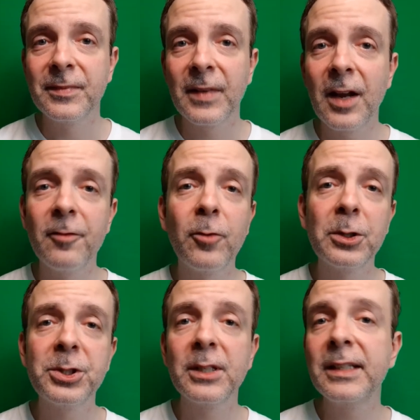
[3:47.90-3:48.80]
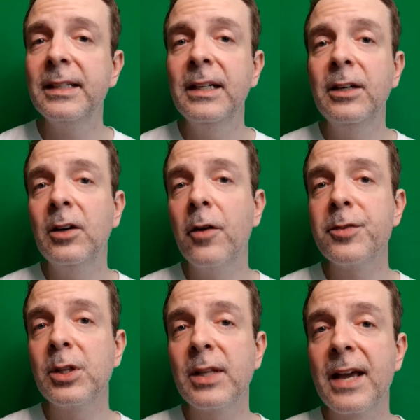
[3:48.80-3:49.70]
And unfortunately, over
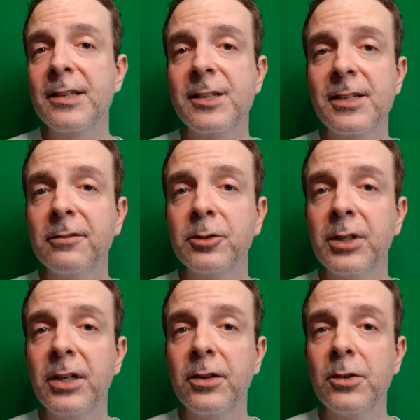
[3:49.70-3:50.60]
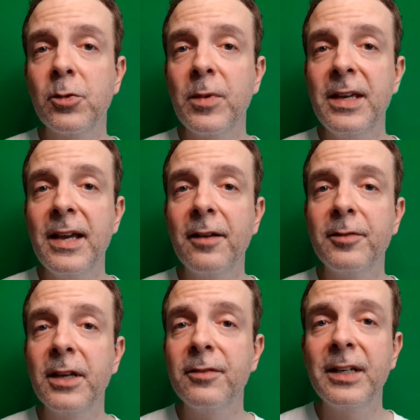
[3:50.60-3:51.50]
the last several years, we have
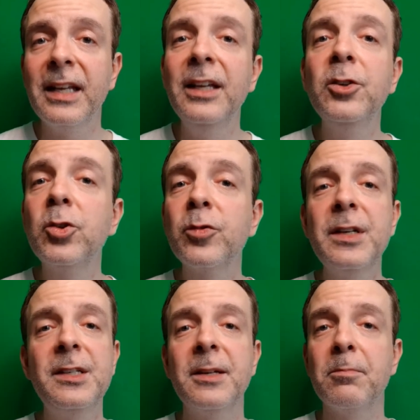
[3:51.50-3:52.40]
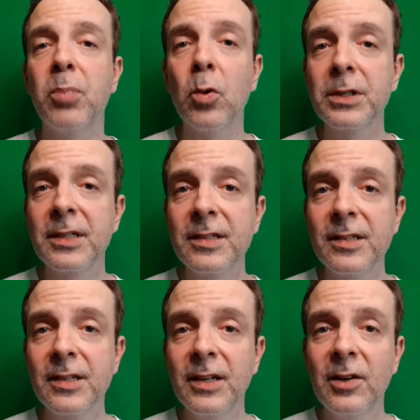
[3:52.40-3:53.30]
given increased
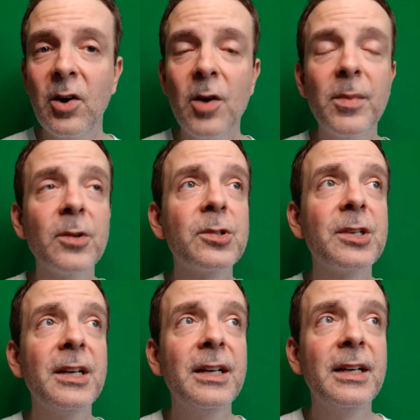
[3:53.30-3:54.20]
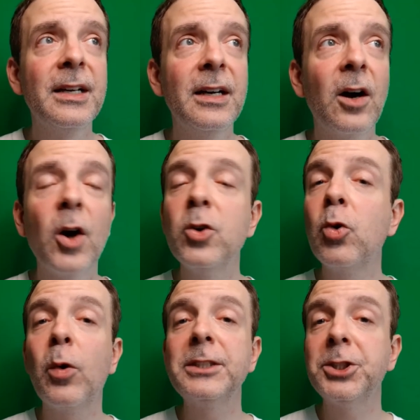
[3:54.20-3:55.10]
importance, almost
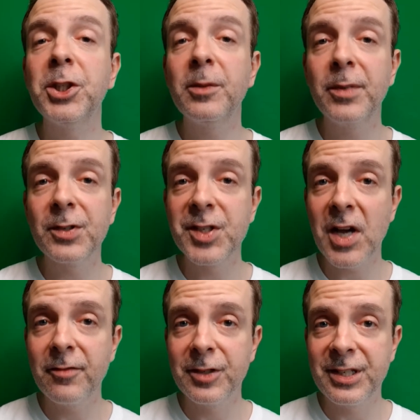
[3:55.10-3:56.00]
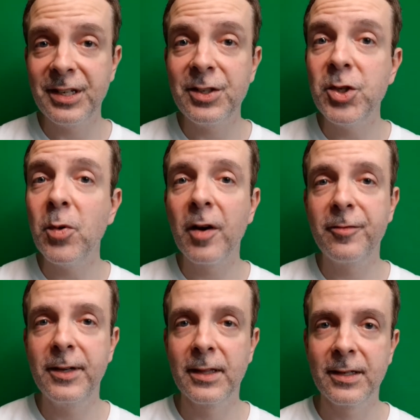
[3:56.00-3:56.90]
unquestionable sovereignty to our
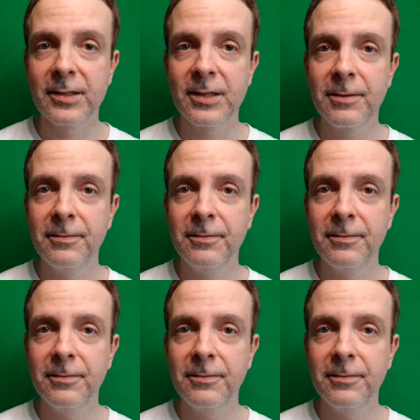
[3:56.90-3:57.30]
feelings.